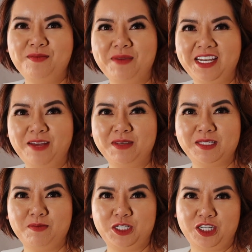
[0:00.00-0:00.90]
my name
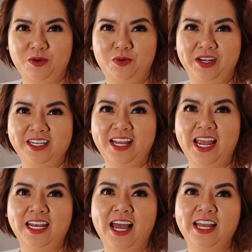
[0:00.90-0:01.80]
is Michelle Nguyen
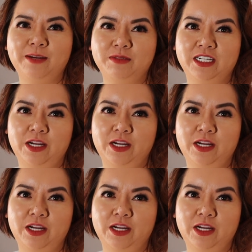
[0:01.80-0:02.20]
and I am the